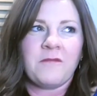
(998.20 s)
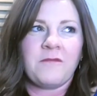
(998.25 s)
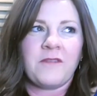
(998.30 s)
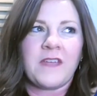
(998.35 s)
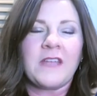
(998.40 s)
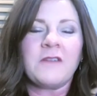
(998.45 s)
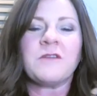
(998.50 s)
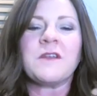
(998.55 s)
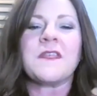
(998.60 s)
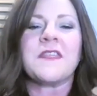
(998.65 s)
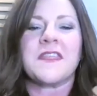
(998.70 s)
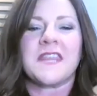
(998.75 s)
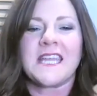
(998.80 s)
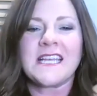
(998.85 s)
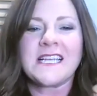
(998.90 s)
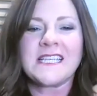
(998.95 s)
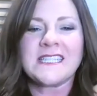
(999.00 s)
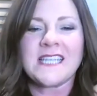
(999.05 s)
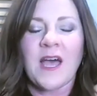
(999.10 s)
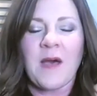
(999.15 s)
favorite
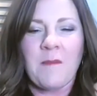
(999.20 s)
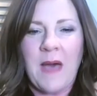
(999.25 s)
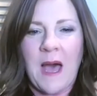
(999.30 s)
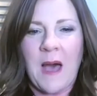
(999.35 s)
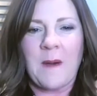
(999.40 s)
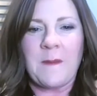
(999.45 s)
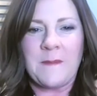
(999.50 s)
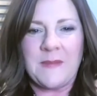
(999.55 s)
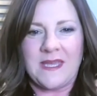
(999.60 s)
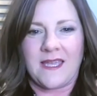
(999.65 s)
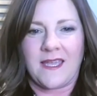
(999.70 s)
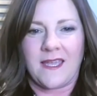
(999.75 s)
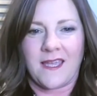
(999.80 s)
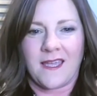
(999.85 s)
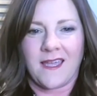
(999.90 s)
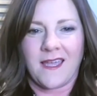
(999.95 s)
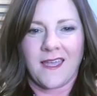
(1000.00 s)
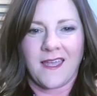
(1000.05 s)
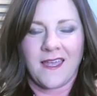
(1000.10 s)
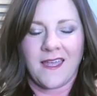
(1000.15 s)
things about
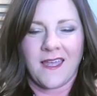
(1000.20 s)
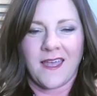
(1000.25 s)
being